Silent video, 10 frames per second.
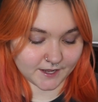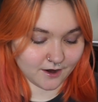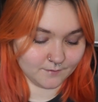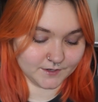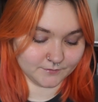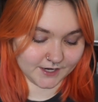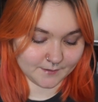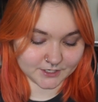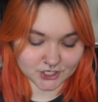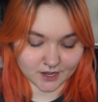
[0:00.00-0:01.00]
Carmen Maria
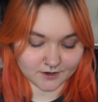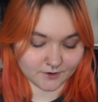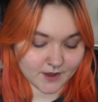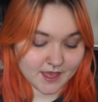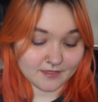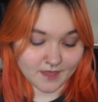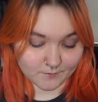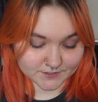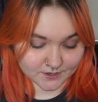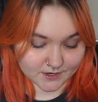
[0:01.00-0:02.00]
Machado. That
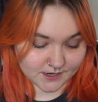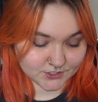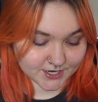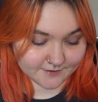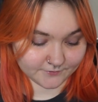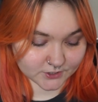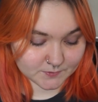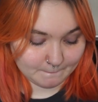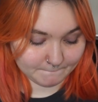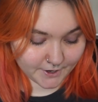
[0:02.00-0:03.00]
was on Jennifer's
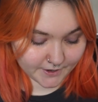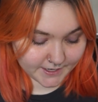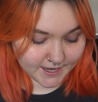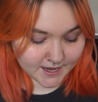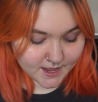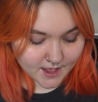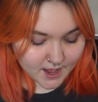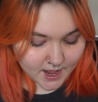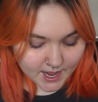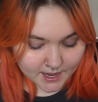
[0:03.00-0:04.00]
body.
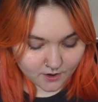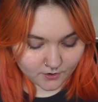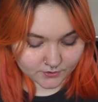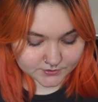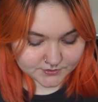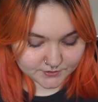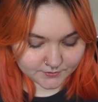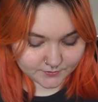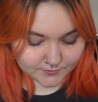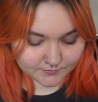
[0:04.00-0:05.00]
I
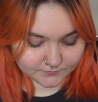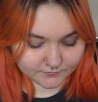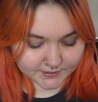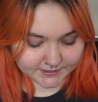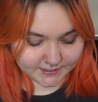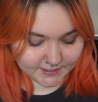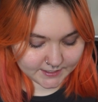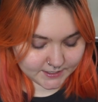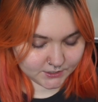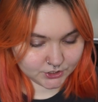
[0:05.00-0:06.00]
also
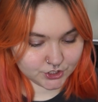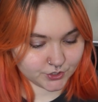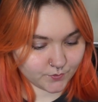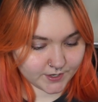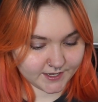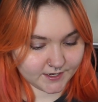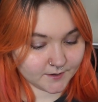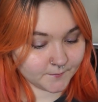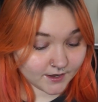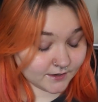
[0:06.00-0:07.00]
really enjoyed,
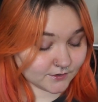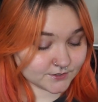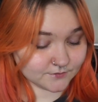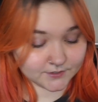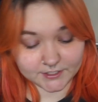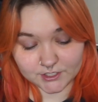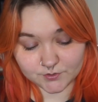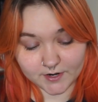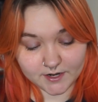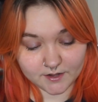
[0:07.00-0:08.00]
I also really
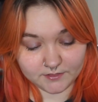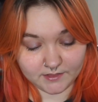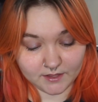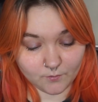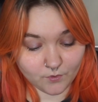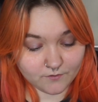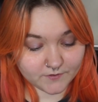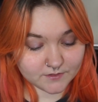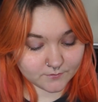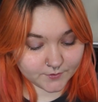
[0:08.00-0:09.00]
enjoyed The Wolf
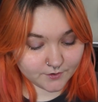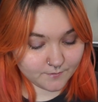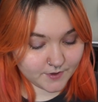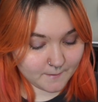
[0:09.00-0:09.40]
in the Room